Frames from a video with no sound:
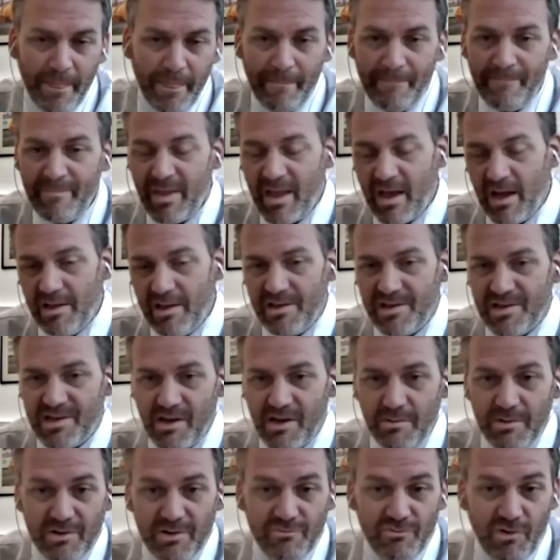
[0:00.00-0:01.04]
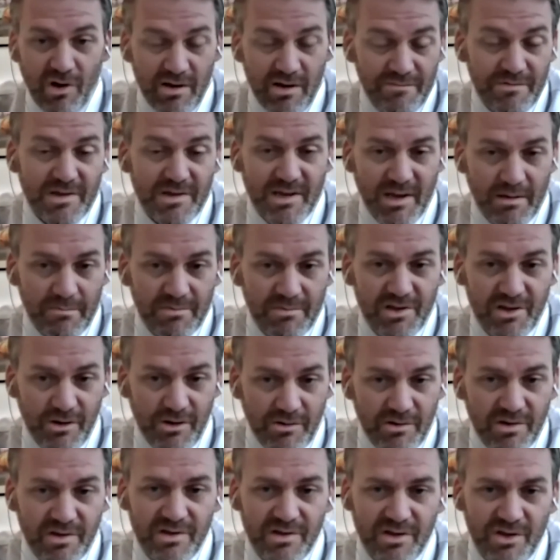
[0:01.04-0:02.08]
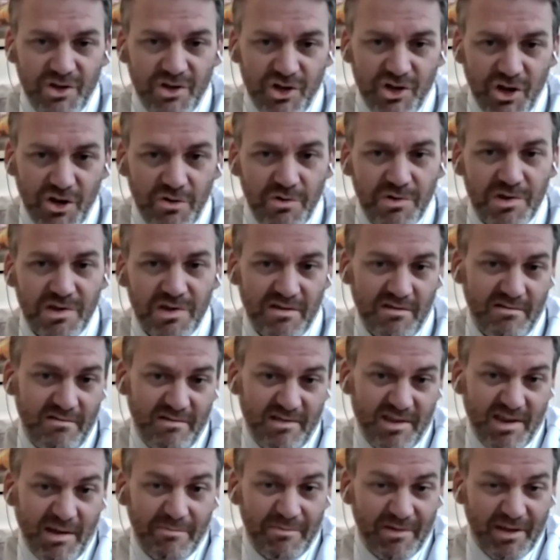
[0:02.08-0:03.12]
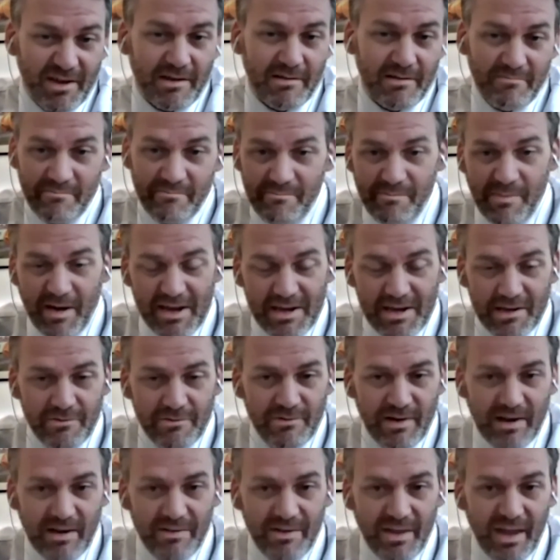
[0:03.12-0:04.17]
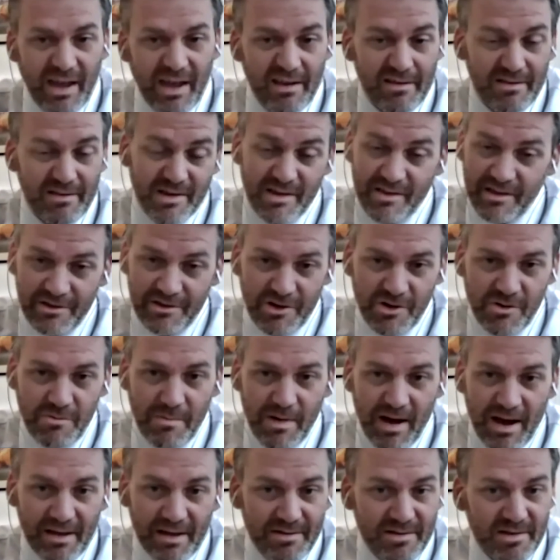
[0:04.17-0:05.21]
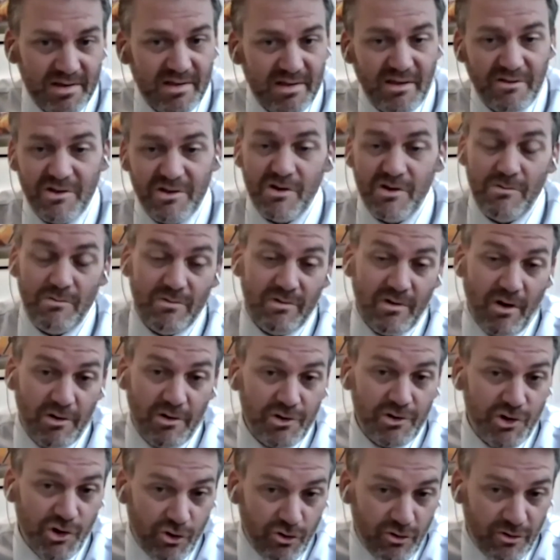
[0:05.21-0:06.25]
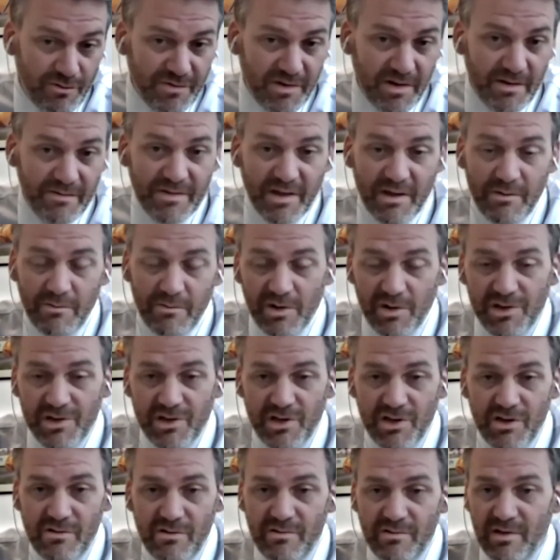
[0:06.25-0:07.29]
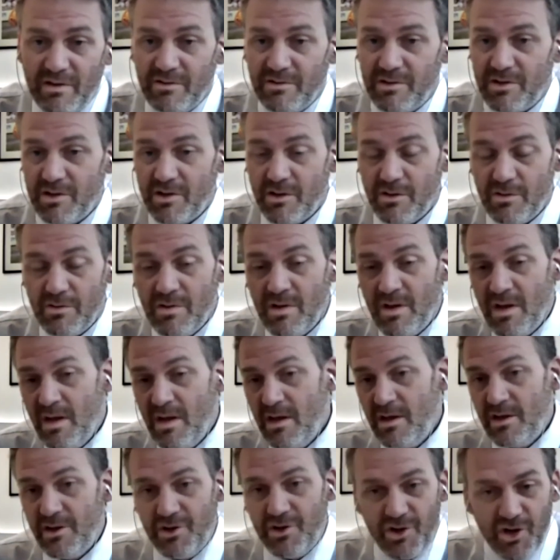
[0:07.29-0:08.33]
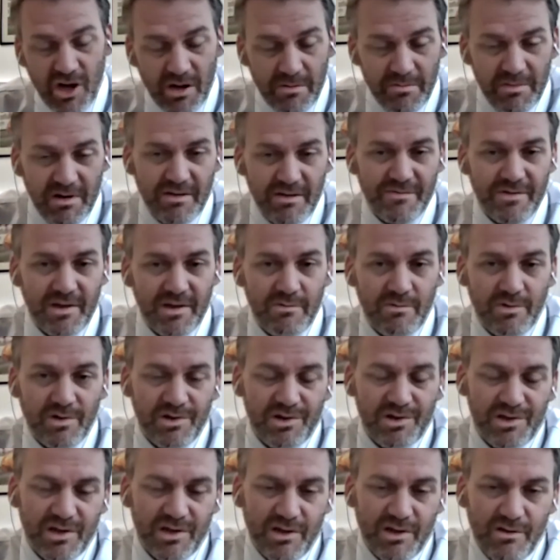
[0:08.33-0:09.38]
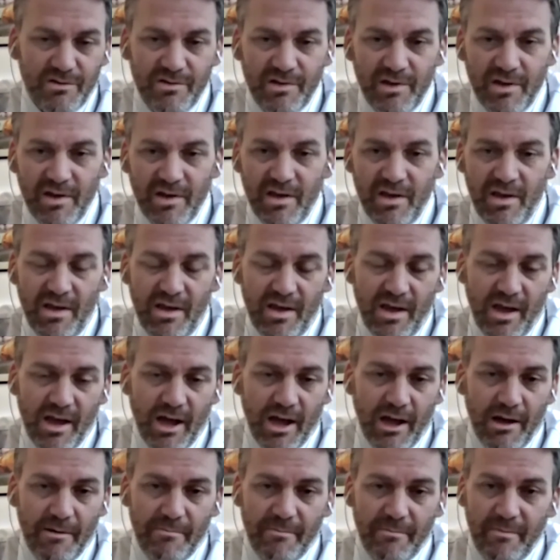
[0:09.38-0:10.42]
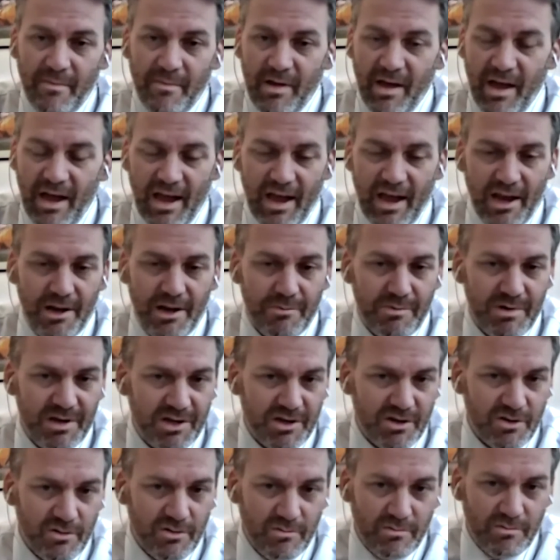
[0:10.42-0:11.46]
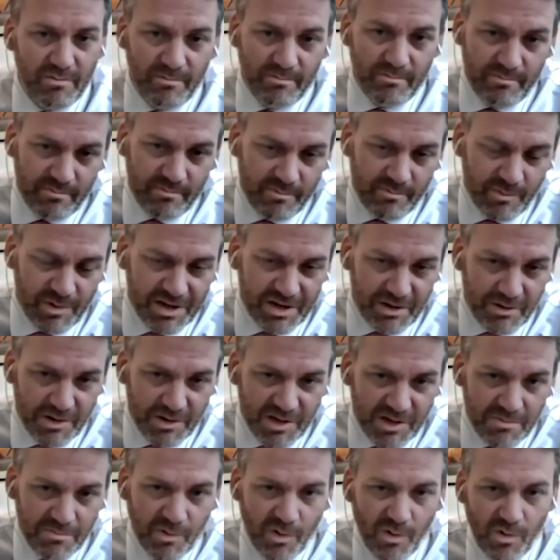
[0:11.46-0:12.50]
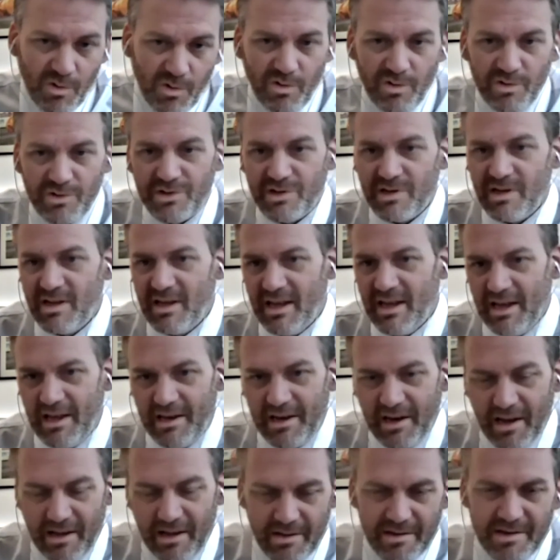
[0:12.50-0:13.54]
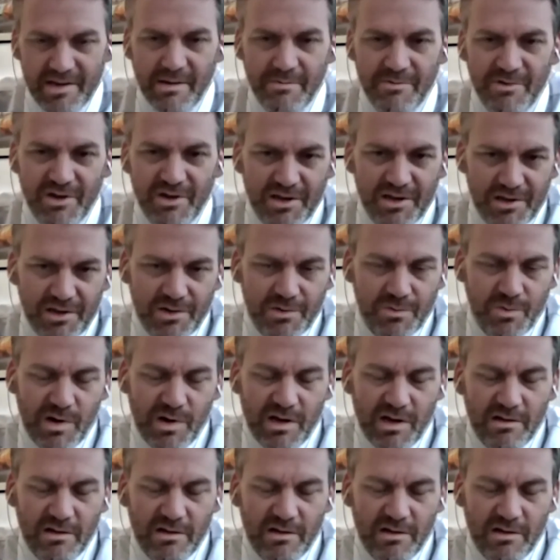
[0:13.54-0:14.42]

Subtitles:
And so it's right for some students to choose something based around that. So they'll do maths, they'll do geography if they want to, they'll do German if they want to, and we do sport and other subjects as well.